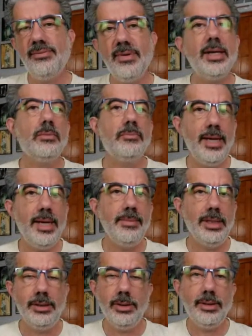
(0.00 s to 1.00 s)
final
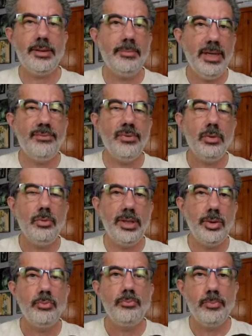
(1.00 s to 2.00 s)
payment. You don't have to pay for it
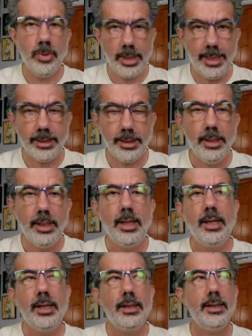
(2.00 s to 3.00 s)
when you book it.
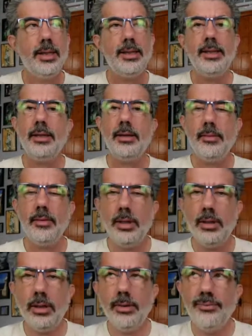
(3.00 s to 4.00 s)
And
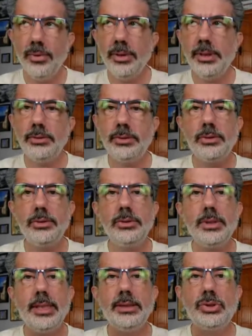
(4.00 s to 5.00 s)
all 4 of those
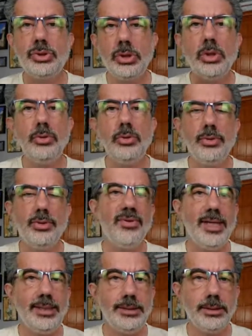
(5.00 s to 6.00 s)
cruise lines show you the
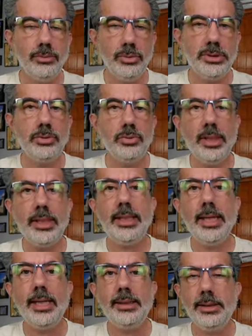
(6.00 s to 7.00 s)
flights, which is
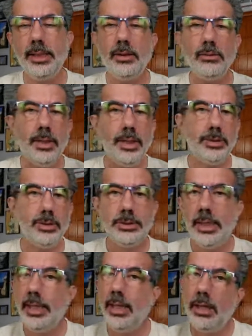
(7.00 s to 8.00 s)
really nice. They don't like
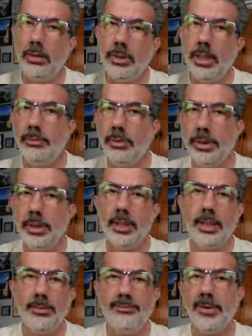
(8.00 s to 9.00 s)
just say, okay, well, you're
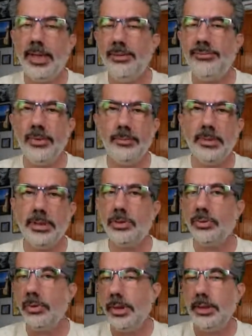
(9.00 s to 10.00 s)
going to get a flight from
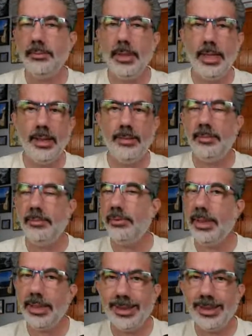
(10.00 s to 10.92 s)
Detroit to Miami, but we're not